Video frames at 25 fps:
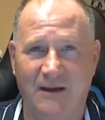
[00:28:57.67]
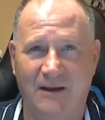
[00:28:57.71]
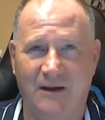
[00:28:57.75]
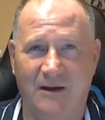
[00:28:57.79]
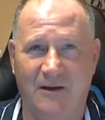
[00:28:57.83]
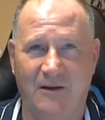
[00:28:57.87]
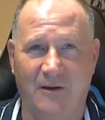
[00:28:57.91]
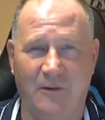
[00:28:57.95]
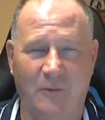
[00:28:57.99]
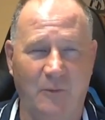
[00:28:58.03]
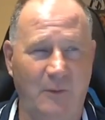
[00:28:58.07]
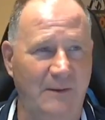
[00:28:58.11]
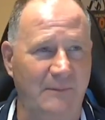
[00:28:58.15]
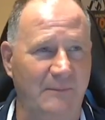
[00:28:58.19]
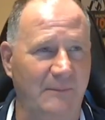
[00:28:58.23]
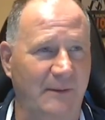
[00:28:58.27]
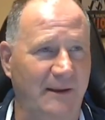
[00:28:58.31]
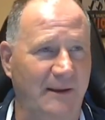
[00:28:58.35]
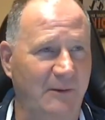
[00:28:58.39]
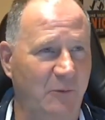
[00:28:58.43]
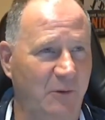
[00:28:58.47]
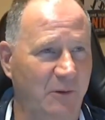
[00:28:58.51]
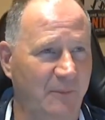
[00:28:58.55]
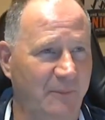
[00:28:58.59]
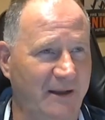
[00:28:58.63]
Oh wait, my
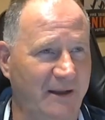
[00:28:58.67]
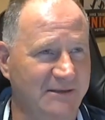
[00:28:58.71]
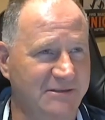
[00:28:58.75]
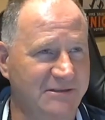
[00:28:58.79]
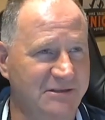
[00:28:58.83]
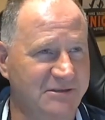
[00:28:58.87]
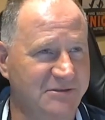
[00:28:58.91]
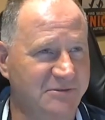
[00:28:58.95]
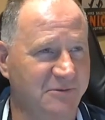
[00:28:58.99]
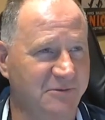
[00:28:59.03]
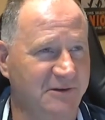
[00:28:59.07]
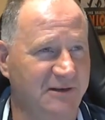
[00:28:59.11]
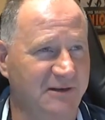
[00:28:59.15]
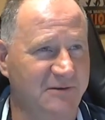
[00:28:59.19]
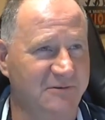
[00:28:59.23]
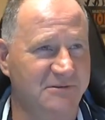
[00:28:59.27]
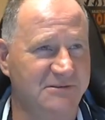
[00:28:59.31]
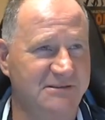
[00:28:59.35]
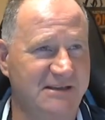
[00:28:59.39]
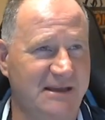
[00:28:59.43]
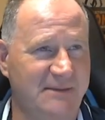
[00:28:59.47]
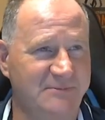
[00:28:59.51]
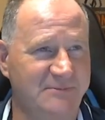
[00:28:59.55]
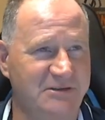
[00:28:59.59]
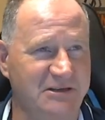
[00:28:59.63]
quarterback just threw an
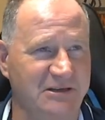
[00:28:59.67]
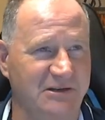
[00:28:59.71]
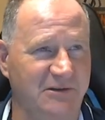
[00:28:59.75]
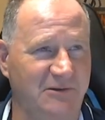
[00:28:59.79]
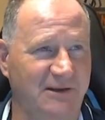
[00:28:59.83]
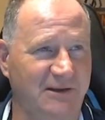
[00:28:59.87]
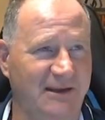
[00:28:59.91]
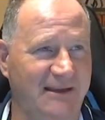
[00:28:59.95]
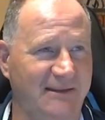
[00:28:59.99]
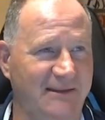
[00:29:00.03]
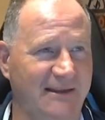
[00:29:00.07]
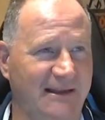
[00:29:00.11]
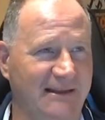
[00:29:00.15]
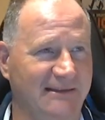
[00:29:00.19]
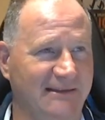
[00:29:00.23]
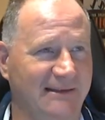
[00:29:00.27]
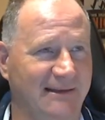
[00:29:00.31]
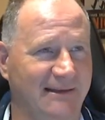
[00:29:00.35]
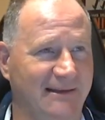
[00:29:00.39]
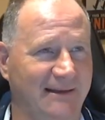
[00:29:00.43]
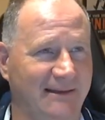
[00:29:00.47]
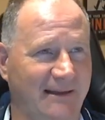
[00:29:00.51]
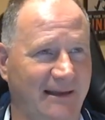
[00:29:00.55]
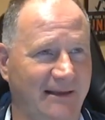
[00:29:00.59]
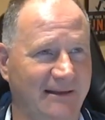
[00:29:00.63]
interception. Okay, that
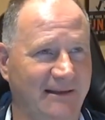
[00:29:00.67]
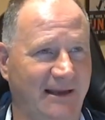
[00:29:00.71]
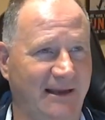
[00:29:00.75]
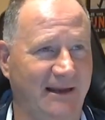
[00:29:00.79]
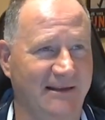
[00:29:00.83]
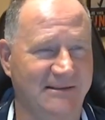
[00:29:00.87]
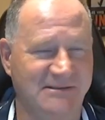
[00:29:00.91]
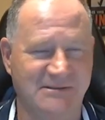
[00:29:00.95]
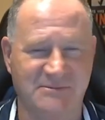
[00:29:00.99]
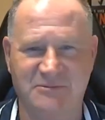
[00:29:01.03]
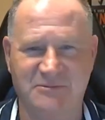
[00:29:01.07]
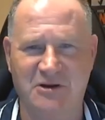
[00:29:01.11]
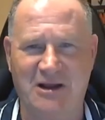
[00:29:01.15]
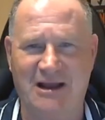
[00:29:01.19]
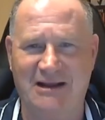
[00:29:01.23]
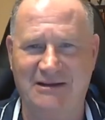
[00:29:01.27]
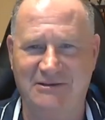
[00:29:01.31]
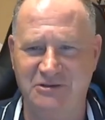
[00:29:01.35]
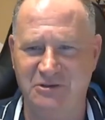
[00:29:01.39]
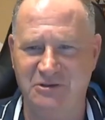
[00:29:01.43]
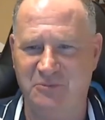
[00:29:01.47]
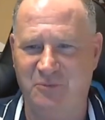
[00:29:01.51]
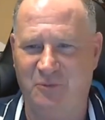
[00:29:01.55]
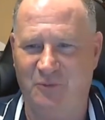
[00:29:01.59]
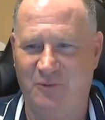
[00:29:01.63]
I got to subtract
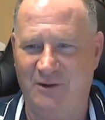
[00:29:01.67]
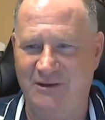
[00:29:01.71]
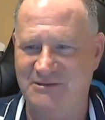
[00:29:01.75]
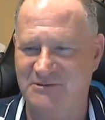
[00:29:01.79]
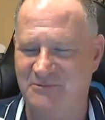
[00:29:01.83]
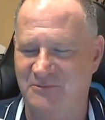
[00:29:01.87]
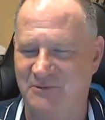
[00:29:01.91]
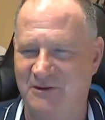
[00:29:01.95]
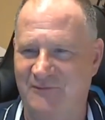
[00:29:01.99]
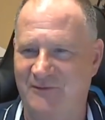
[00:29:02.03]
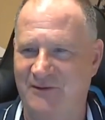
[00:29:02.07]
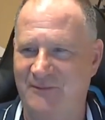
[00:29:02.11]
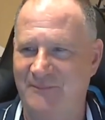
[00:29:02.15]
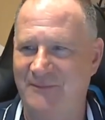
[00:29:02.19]
2 points or whatever.